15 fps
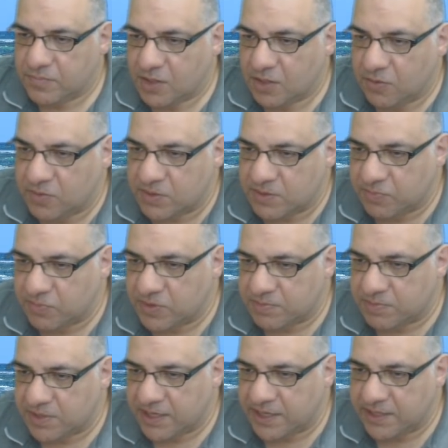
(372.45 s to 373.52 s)
was was
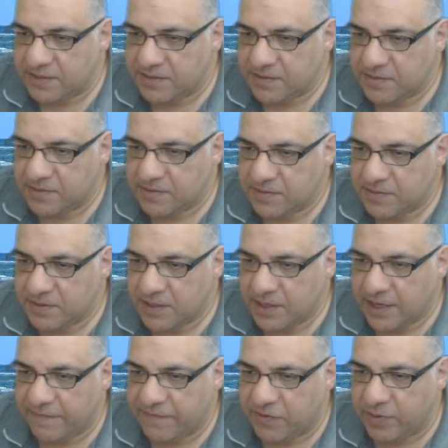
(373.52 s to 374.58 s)
played
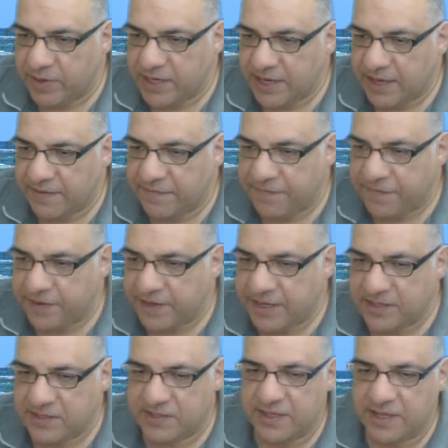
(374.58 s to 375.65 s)
if queen f3
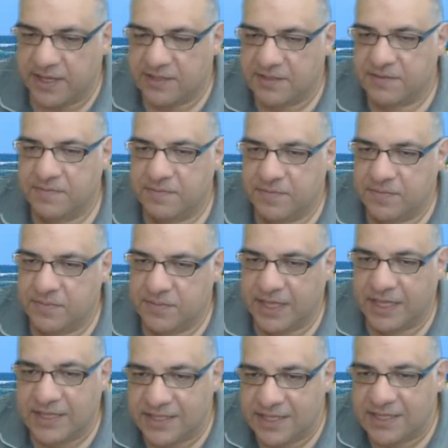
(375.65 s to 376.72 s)
instead,
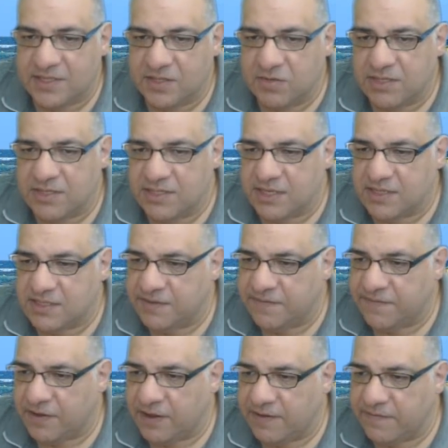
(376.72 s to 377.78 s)
then this knight takes
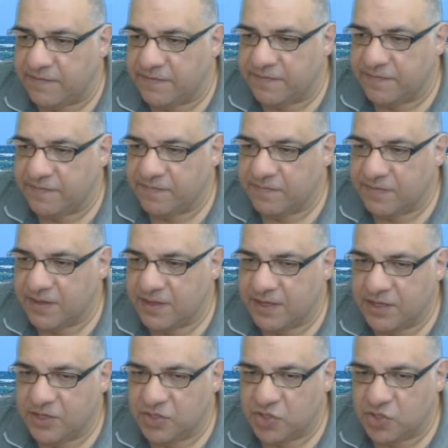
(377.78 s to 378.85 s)
e5
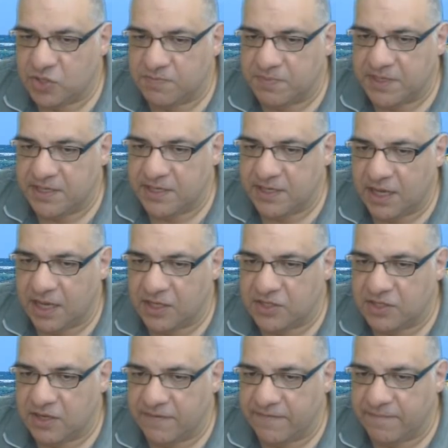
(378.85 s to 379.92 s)
should be
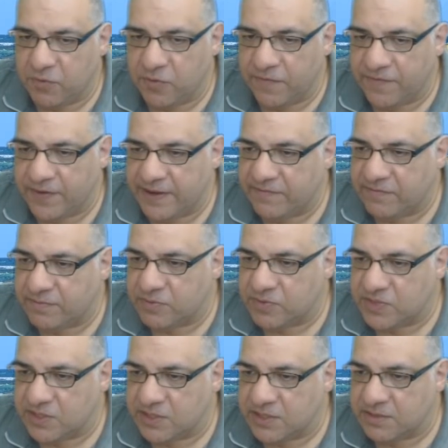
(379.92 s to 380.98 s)
under more favourable
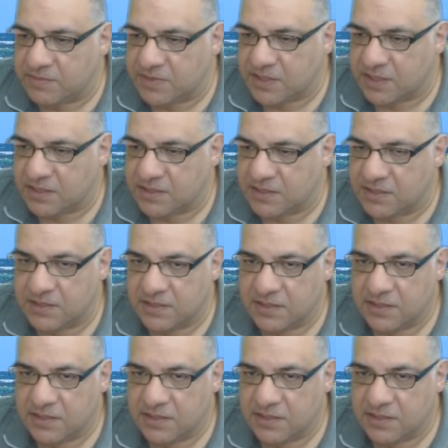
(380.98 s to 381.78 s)
circumstances